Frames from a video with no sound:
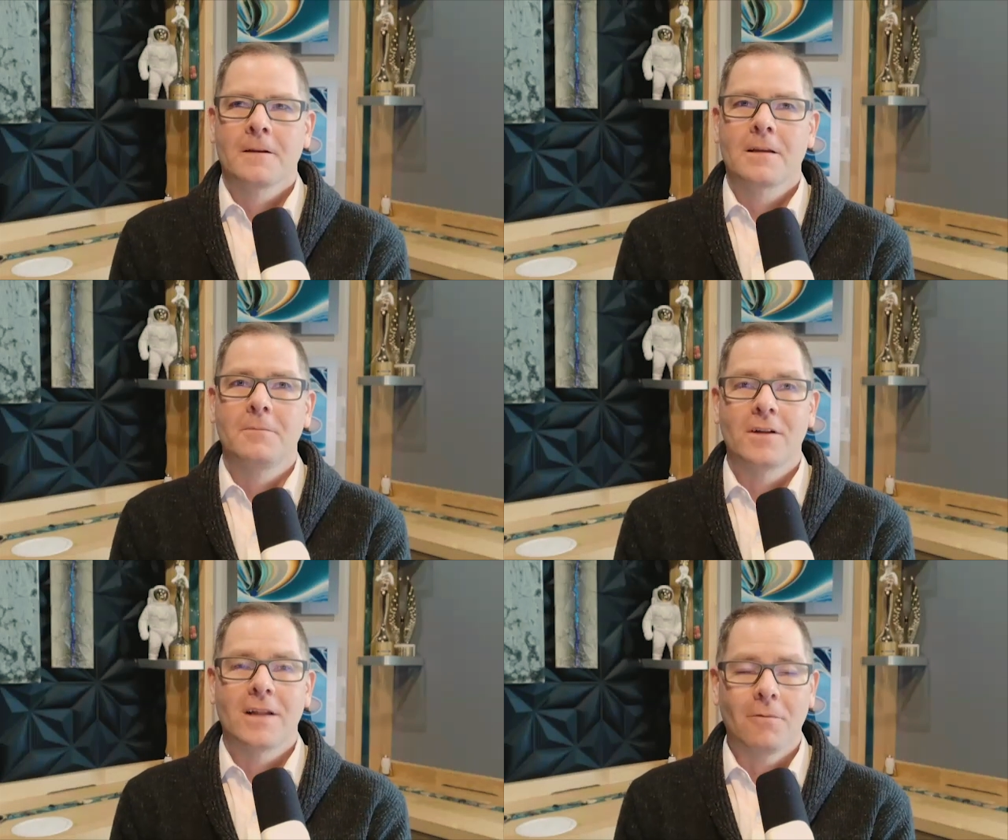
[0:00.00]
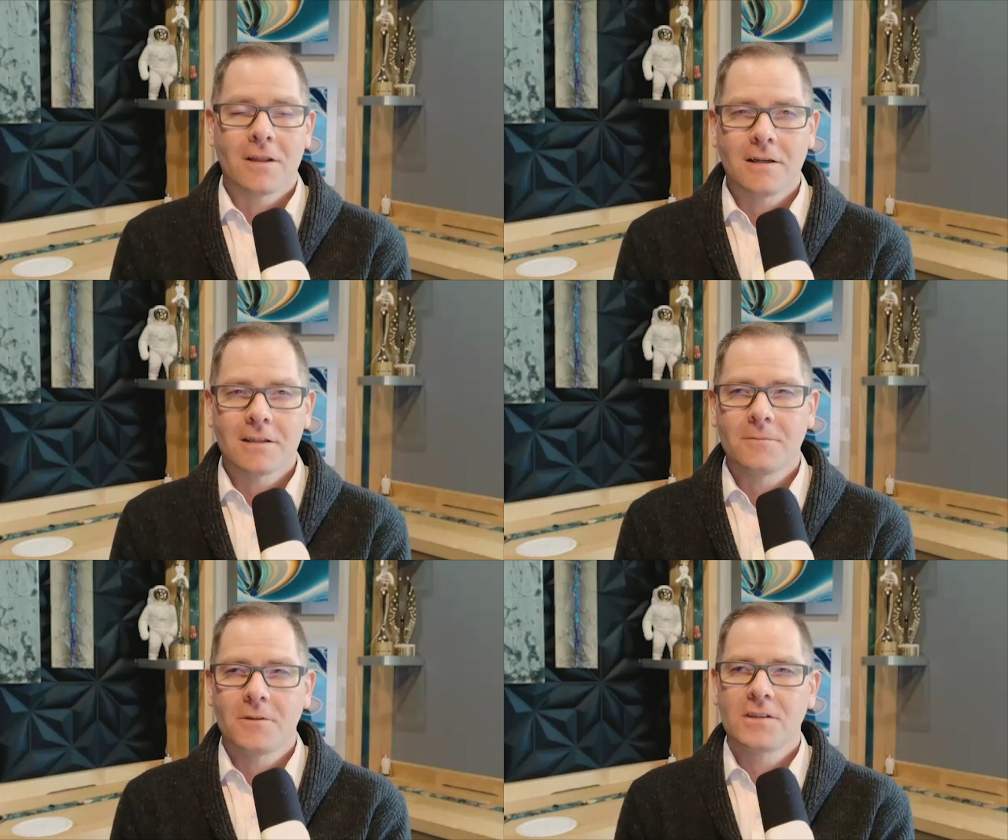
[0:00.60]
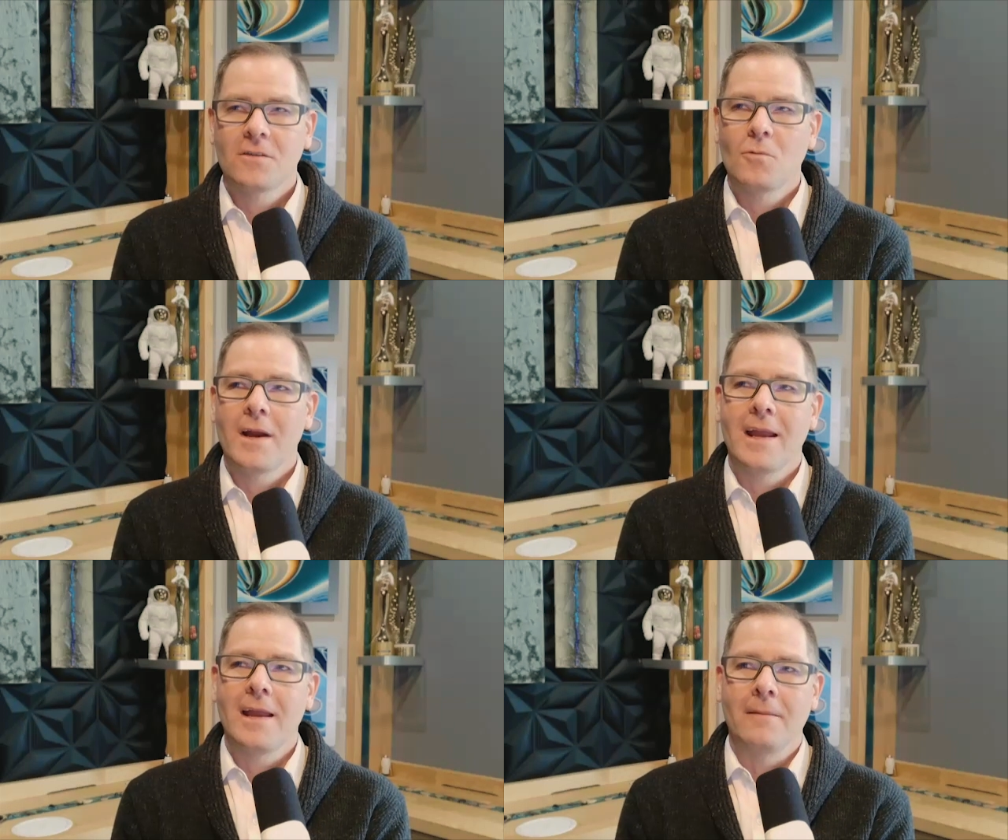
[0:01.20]
communicate with customers, the
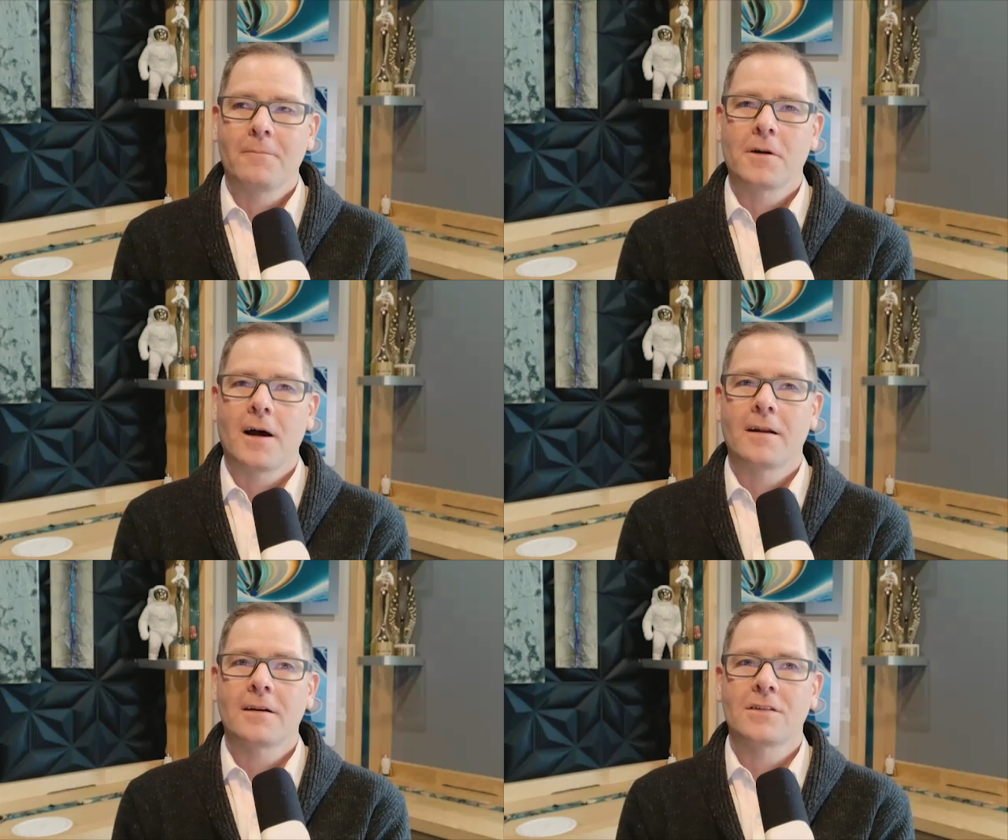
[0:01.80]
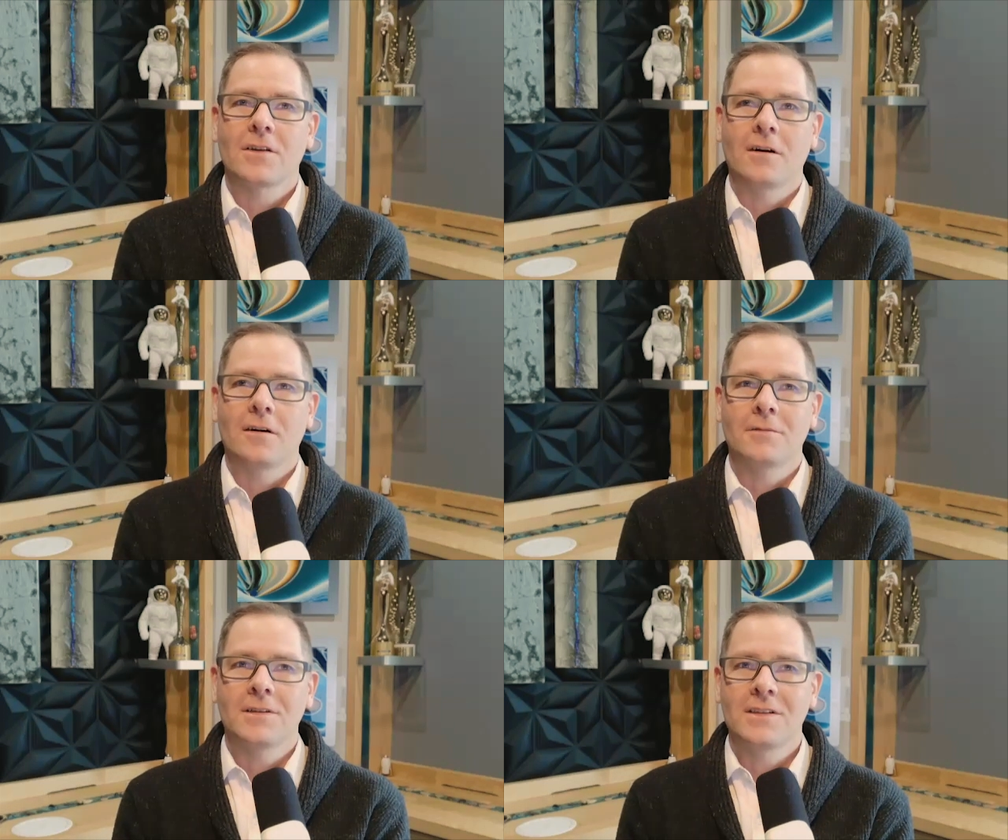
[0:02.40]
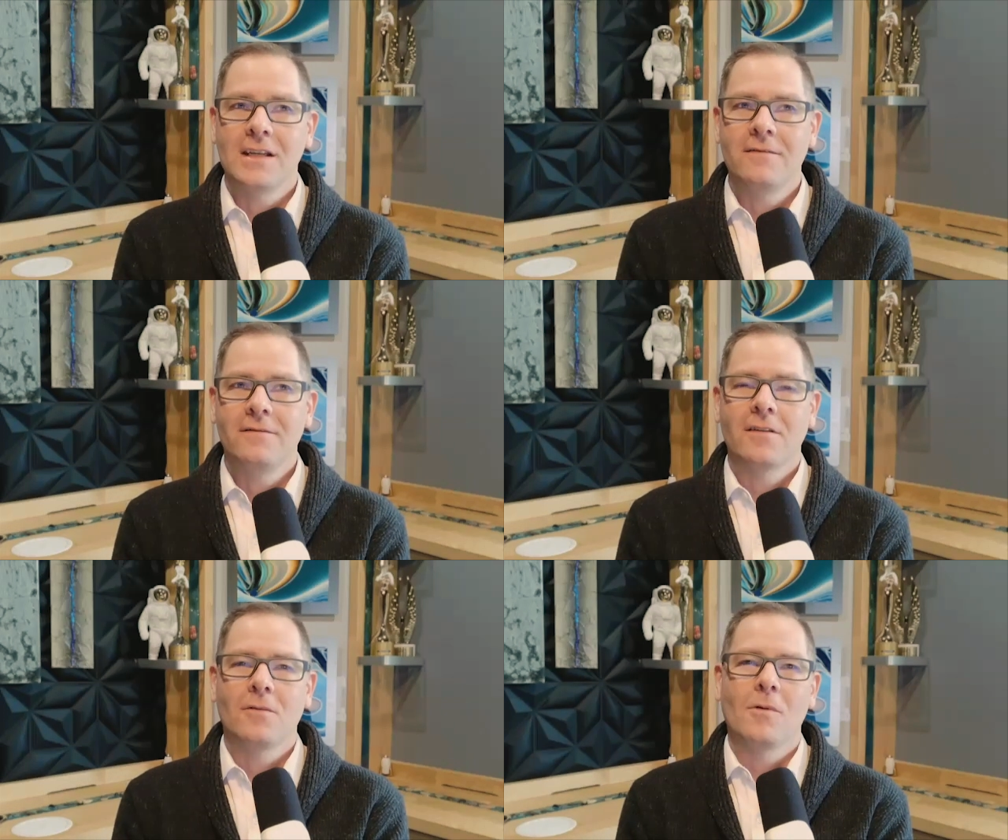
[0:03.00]
way products are
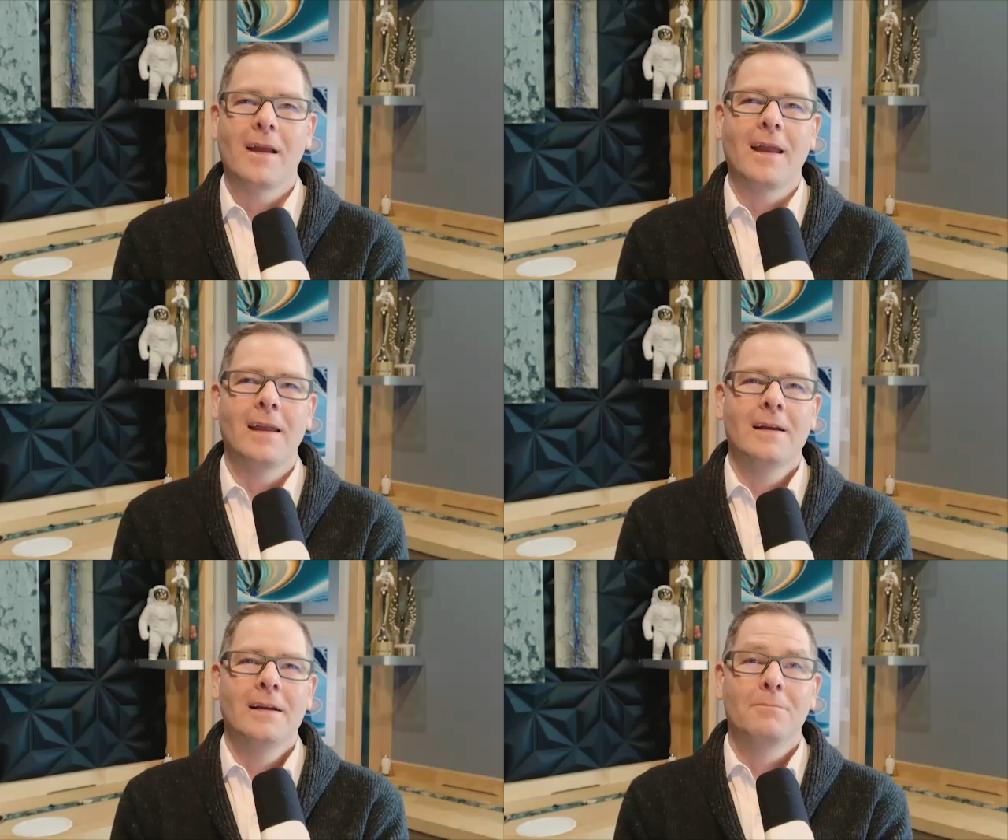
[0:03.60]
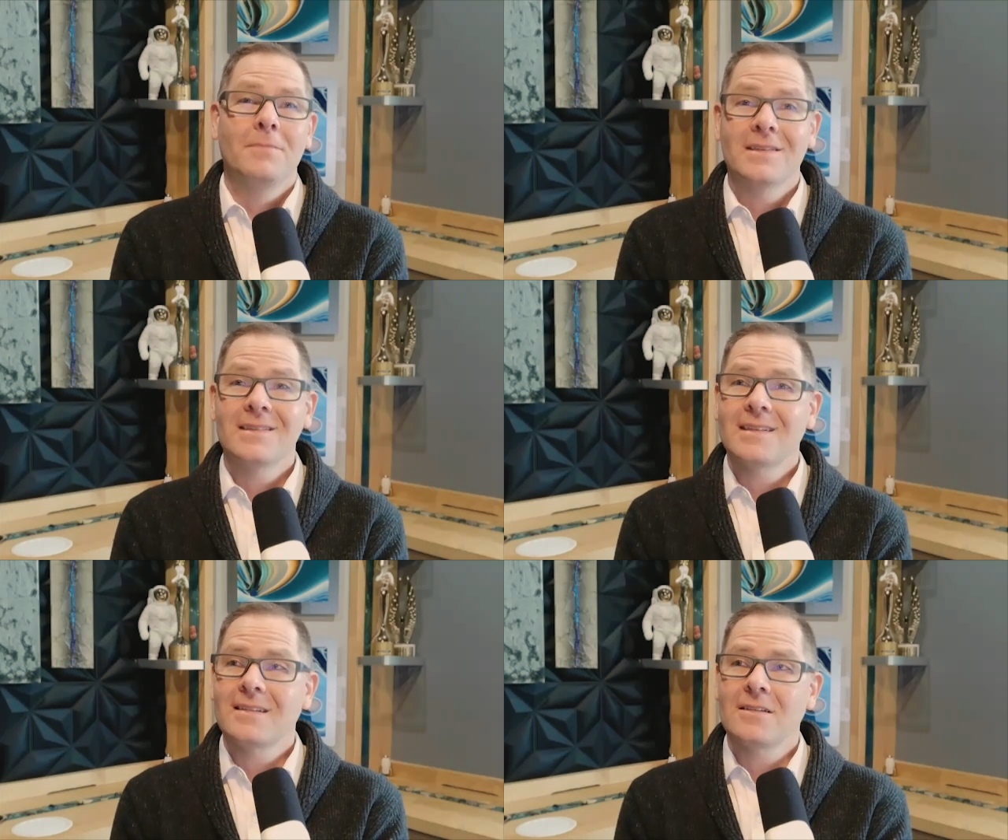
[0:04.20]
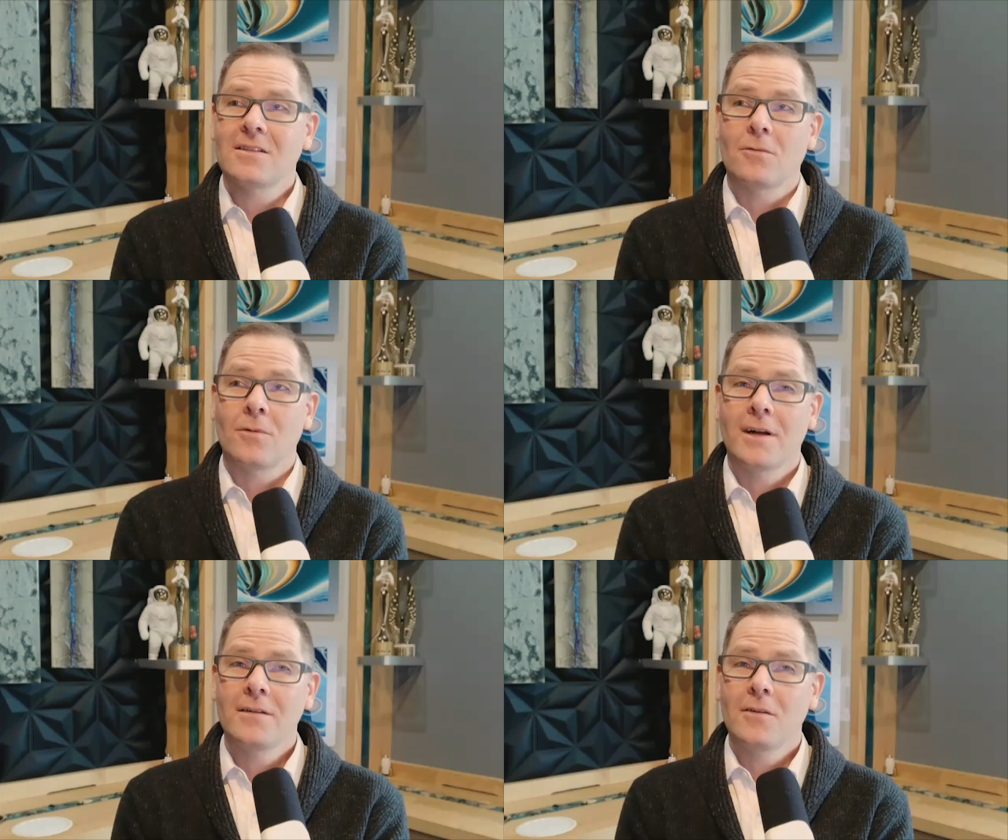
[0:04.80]
received, the way businesses are
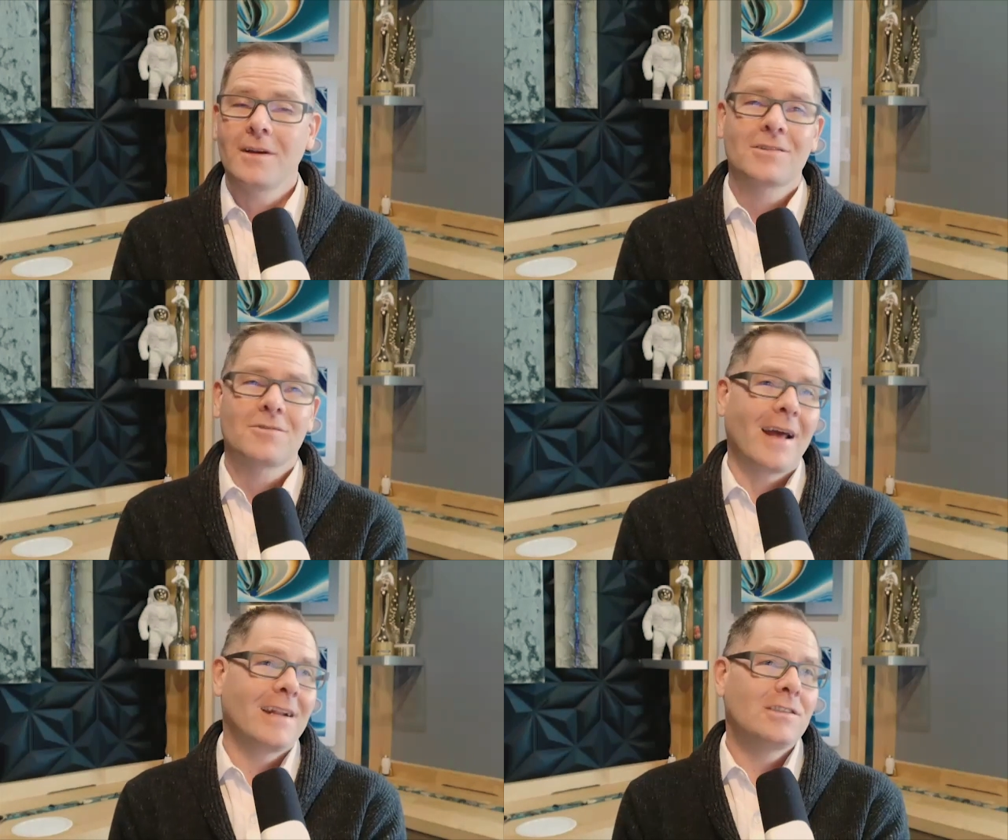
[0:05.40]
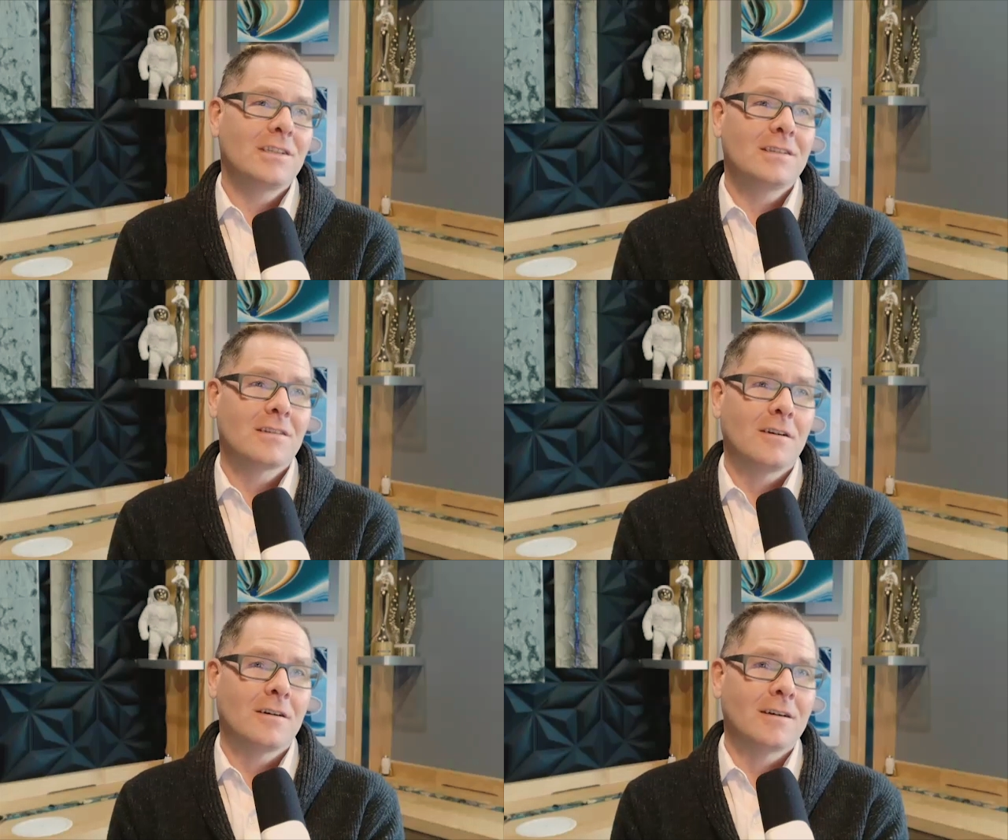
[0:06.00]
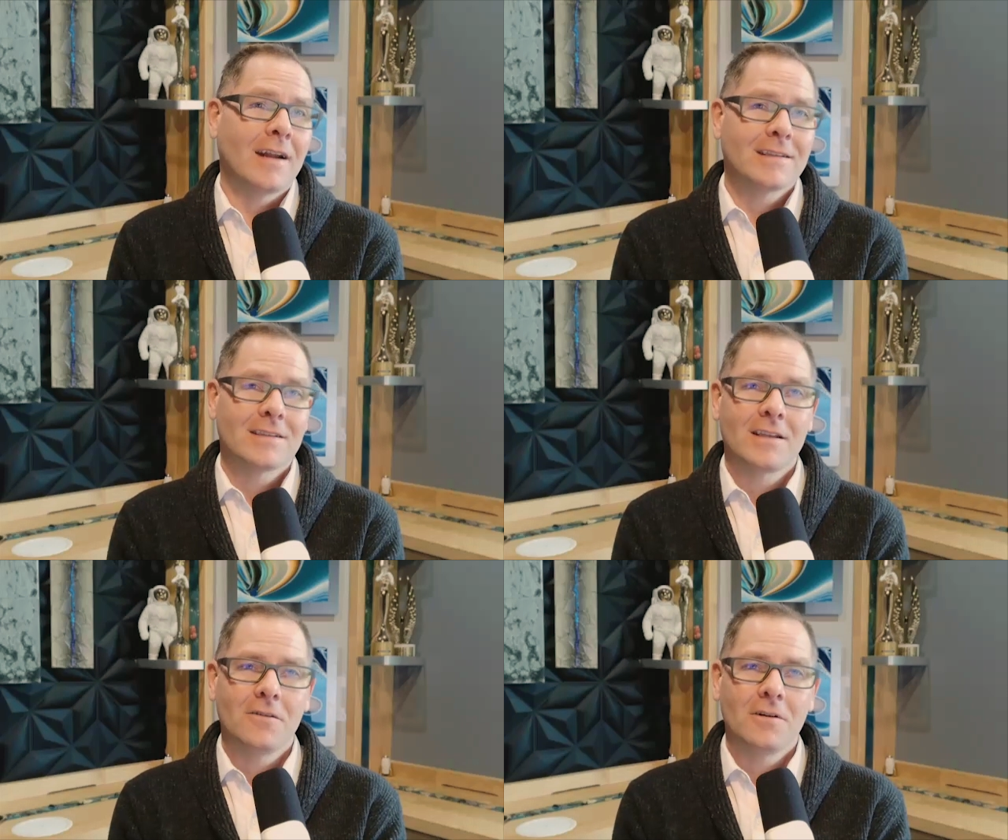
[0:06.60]
run, the way strategies are
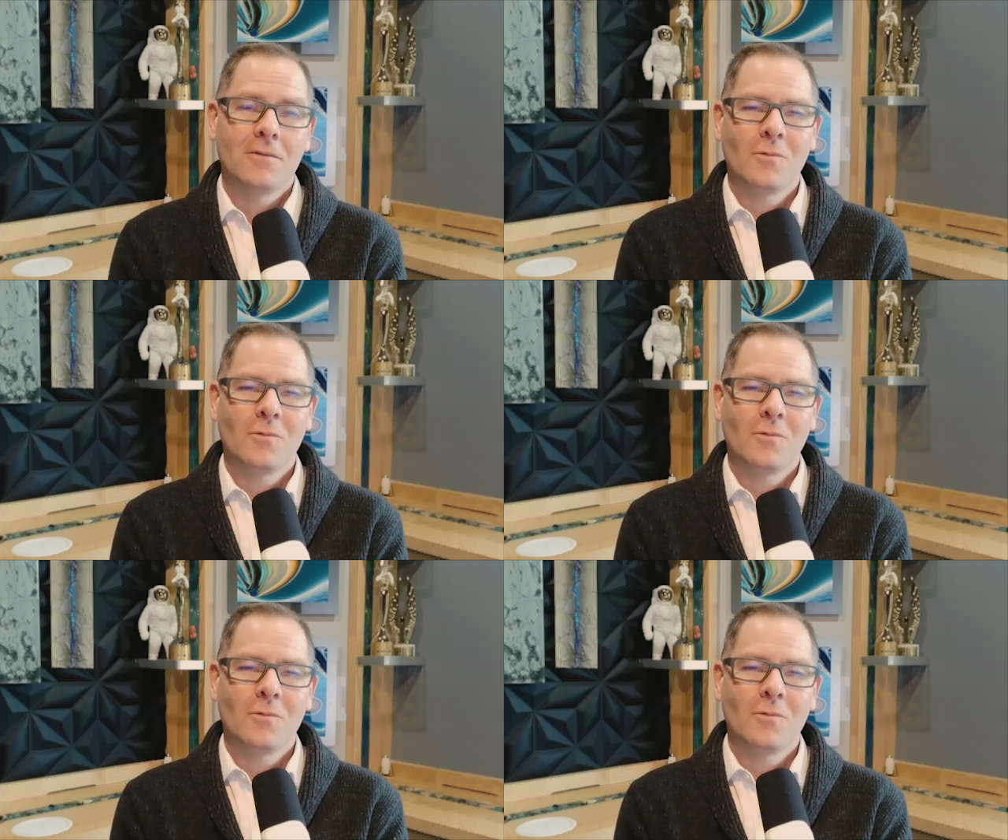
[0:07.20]
executed.